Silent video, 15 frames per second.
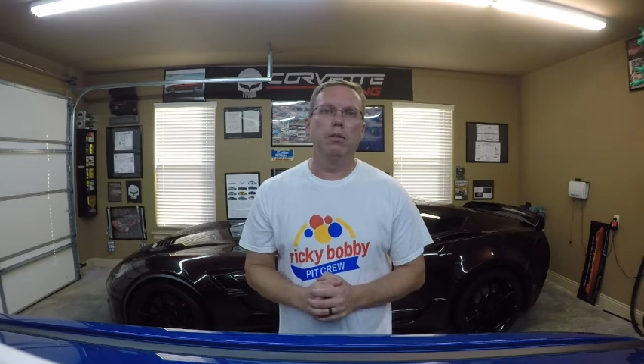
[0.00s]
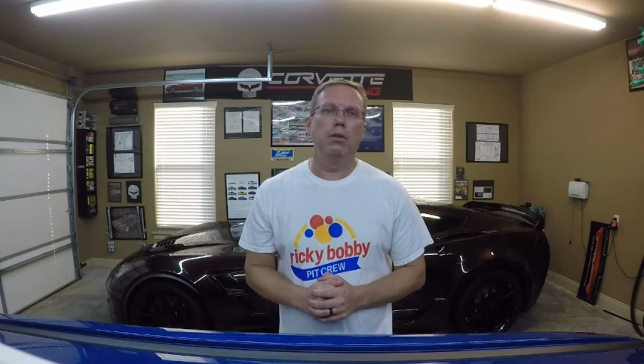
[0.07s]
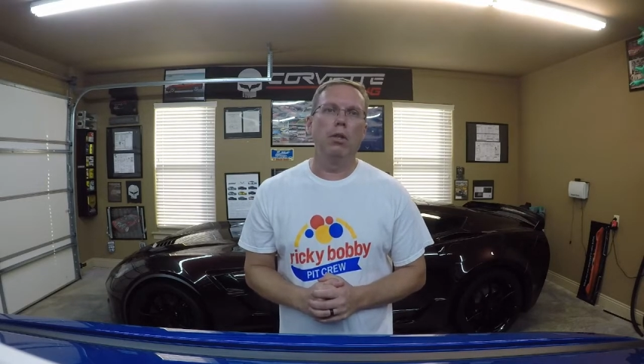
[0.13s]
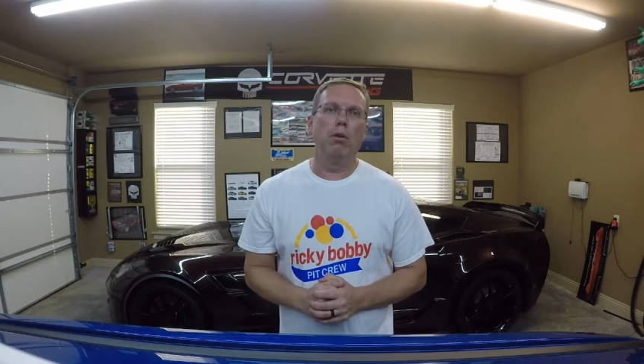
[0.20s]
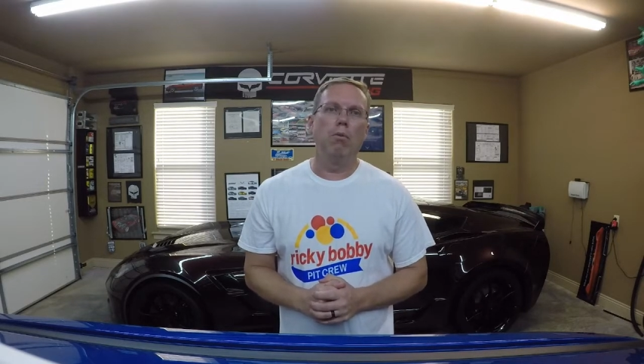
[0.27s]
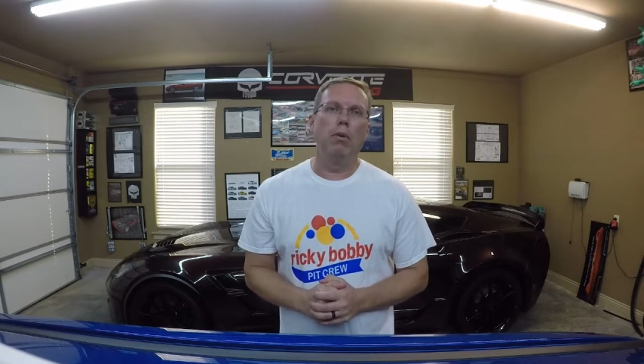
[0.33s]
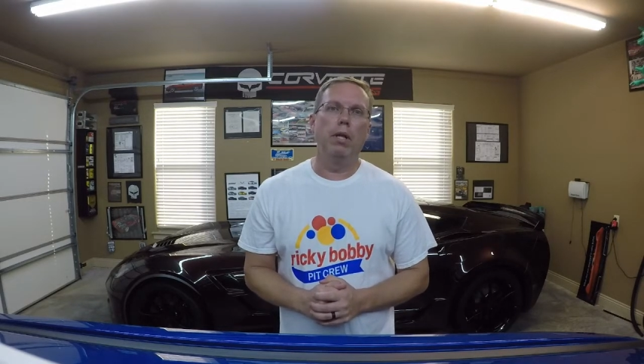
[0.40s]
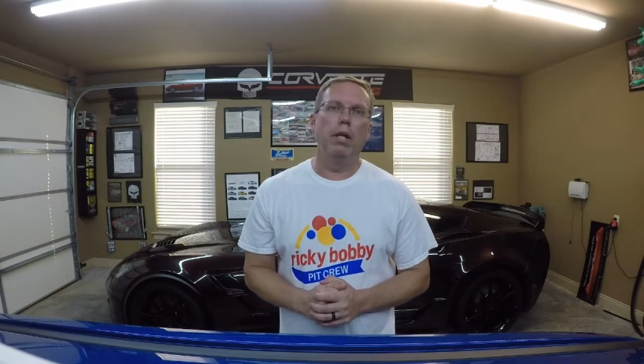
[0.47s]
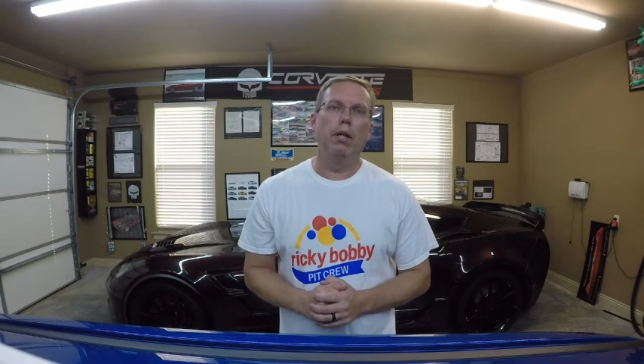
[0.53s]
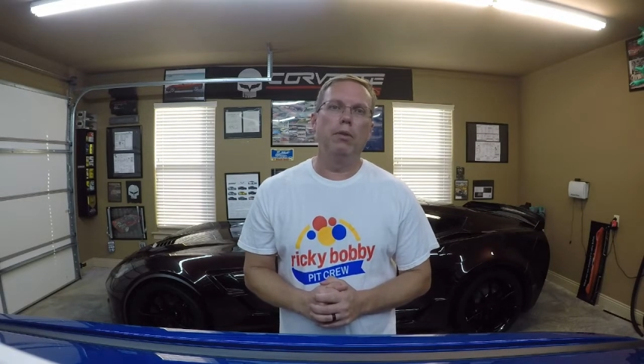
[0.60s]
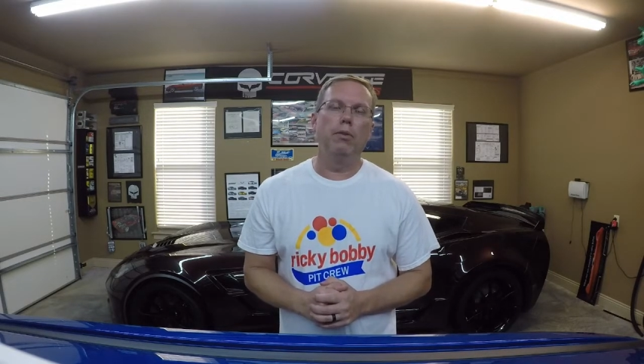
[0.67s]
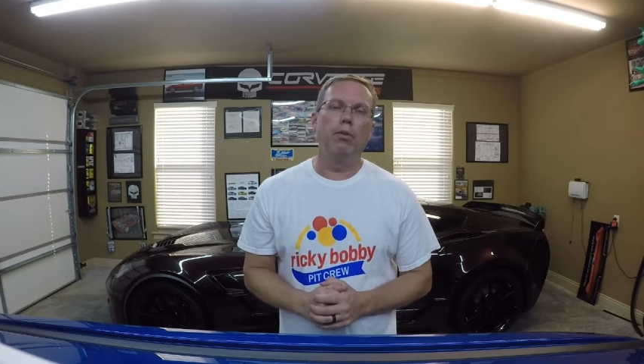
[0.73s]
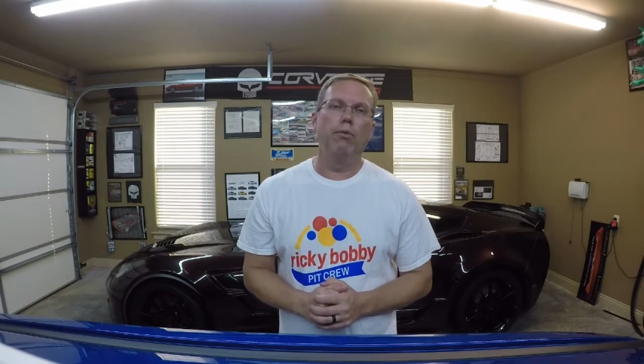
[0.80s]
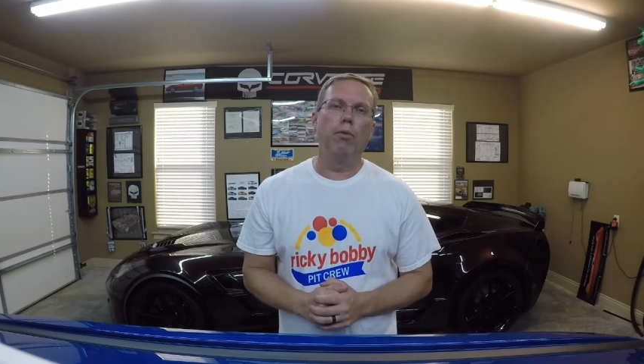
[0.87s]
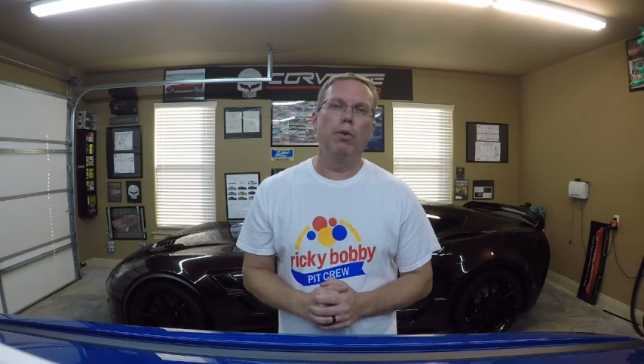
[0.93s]
So
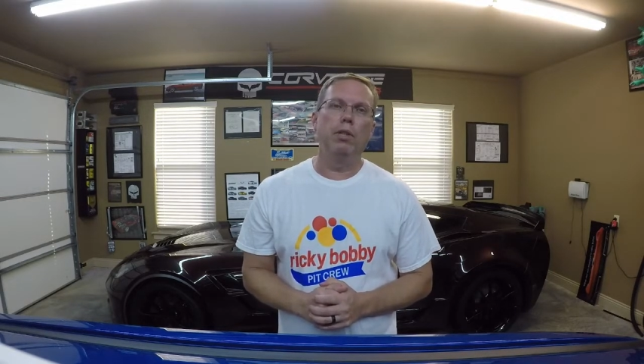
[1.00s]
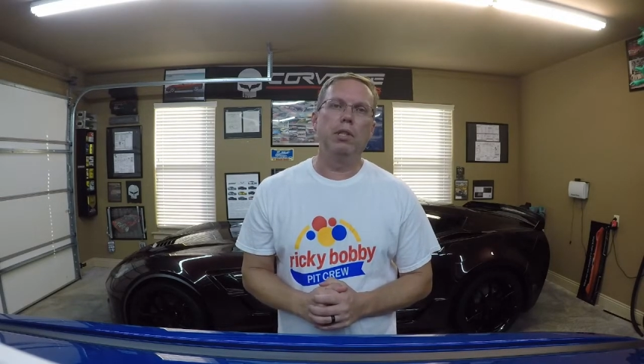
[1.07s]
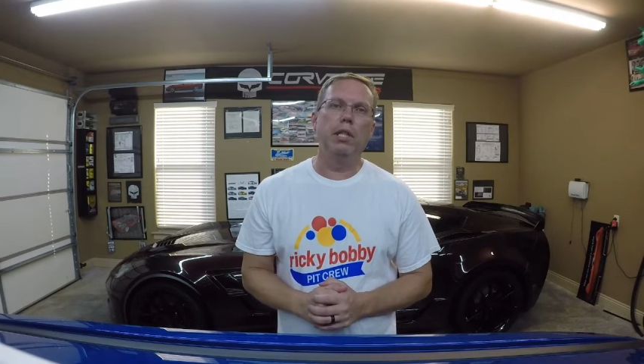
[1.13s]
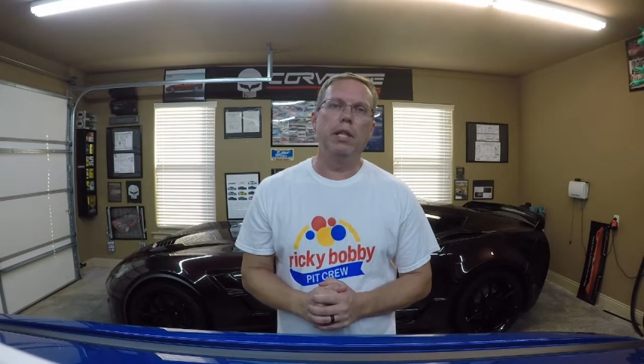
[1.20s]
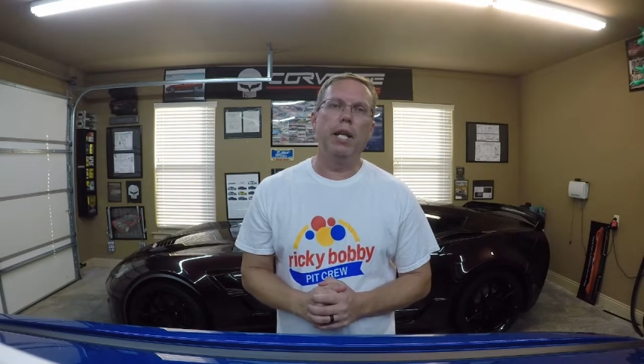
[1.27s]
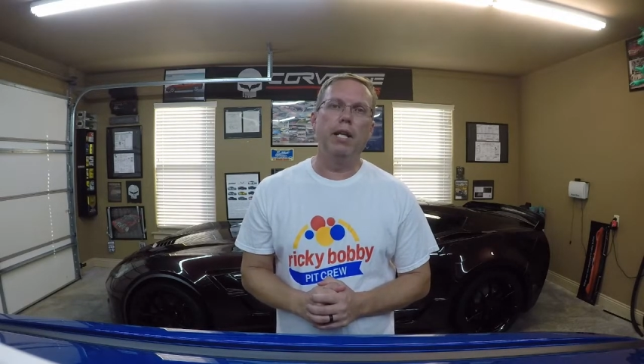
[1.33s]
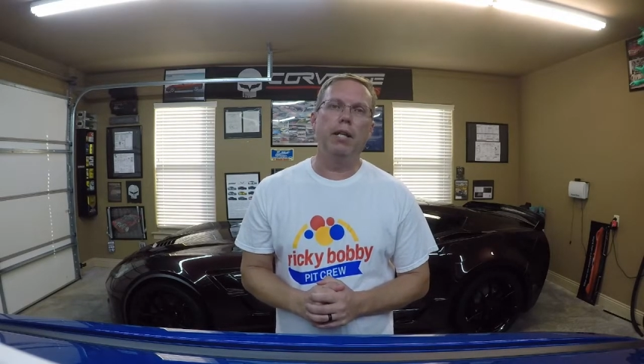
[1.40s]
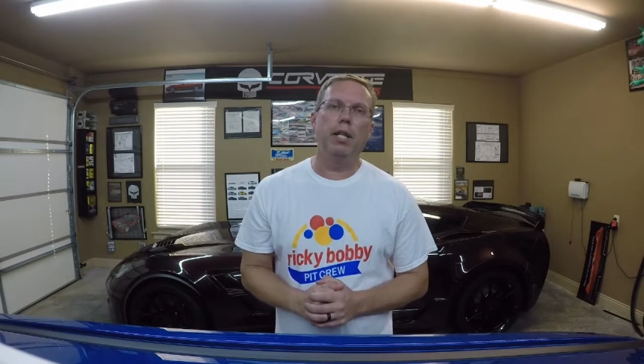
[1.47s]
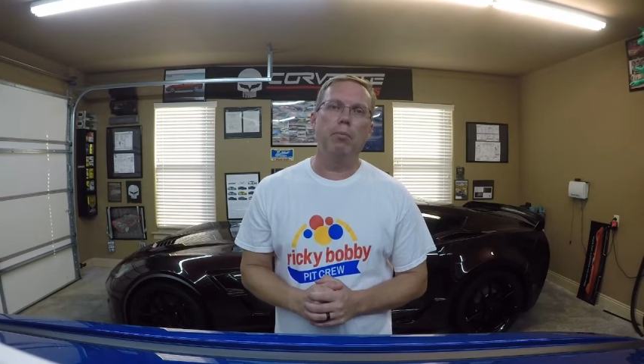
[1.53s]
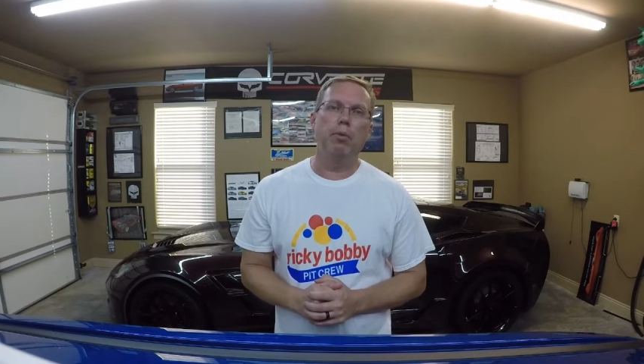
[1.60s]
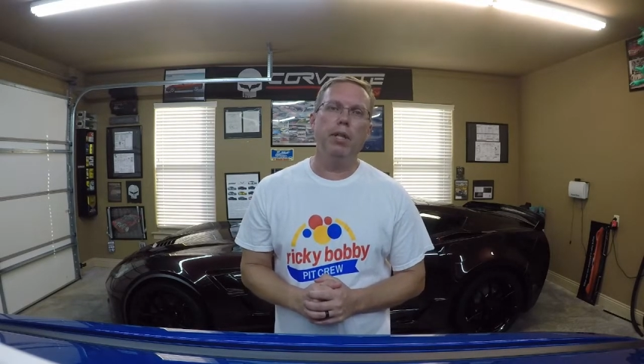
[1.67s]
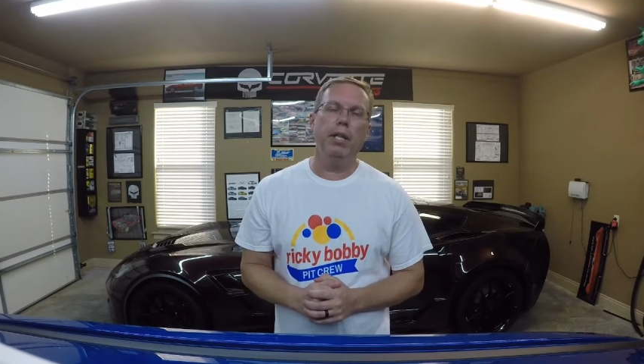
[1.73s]
look forward to seeing that in a couple